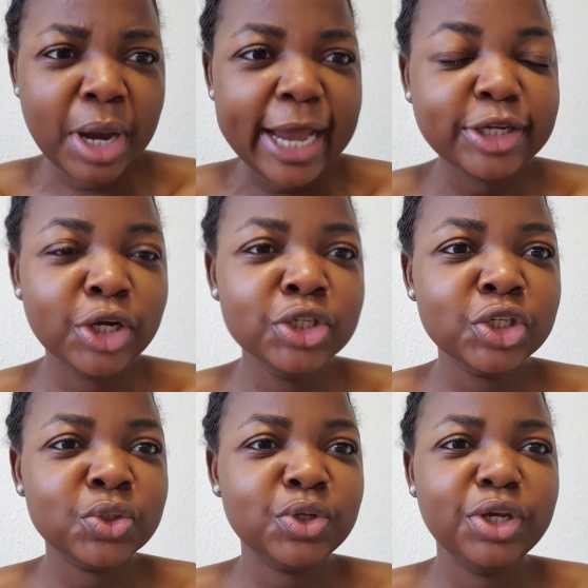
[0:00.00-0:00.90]
I don't
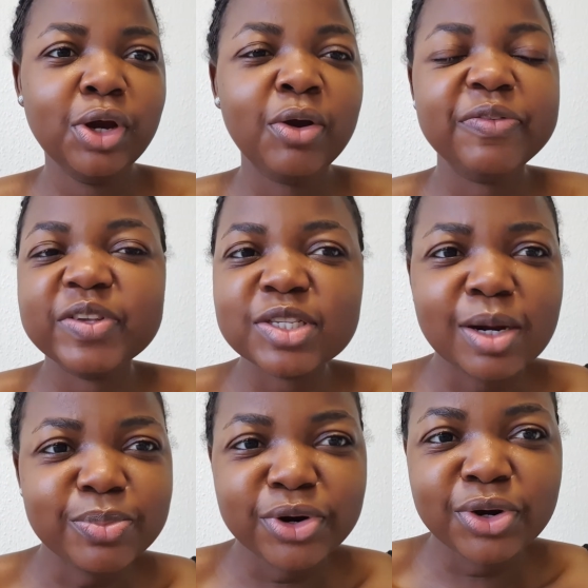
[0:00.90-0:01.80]
just, if it's
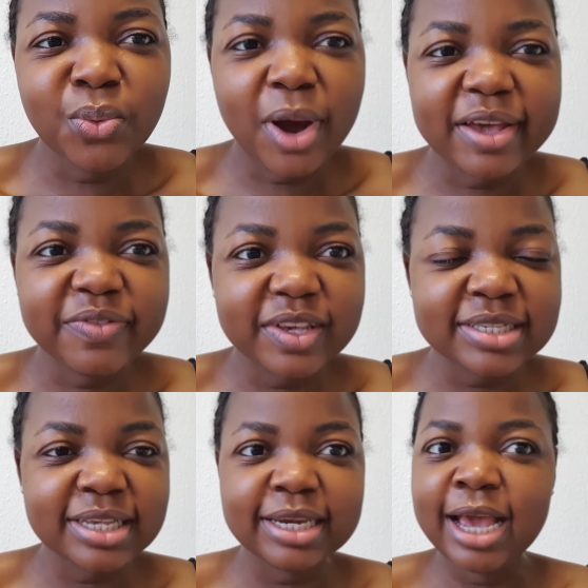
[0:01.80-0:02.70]
not broken, why
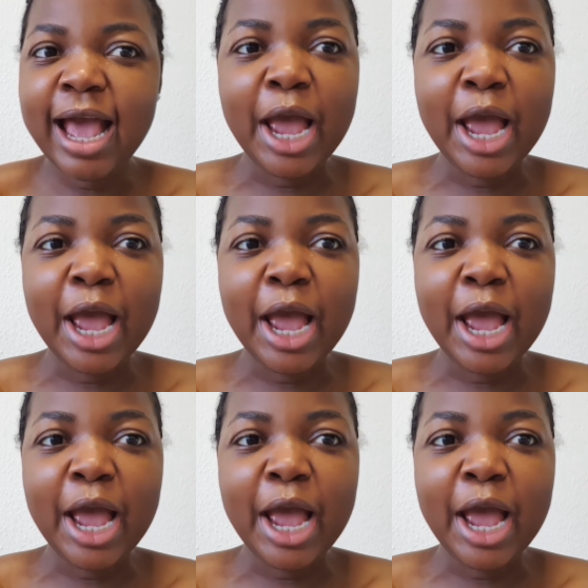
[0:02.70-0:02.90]
fix it?